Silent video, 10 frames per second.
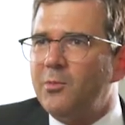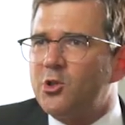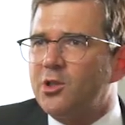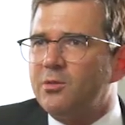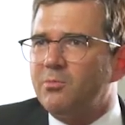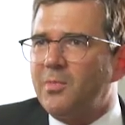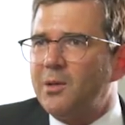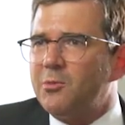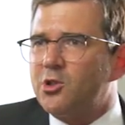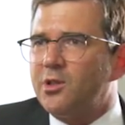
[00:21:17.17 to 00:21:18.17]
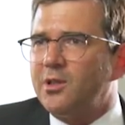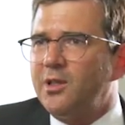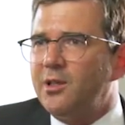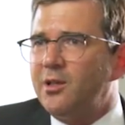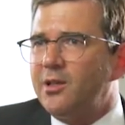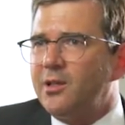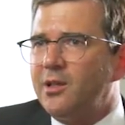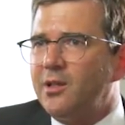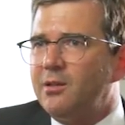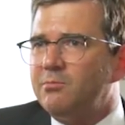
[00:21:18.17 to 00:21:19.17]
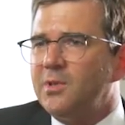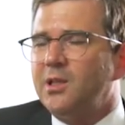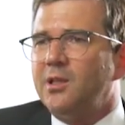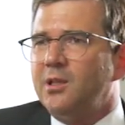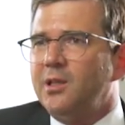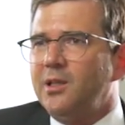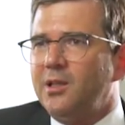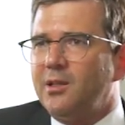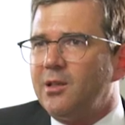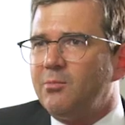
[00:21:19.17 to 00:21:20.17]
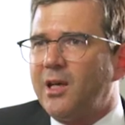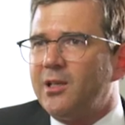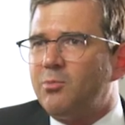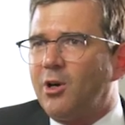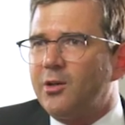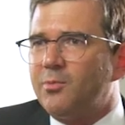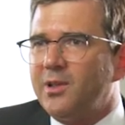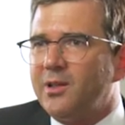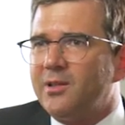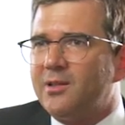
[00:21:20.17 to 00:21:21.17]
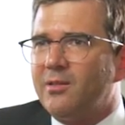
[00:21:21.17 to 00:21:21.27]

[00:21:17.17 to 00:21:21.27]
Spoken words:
mission here in my department is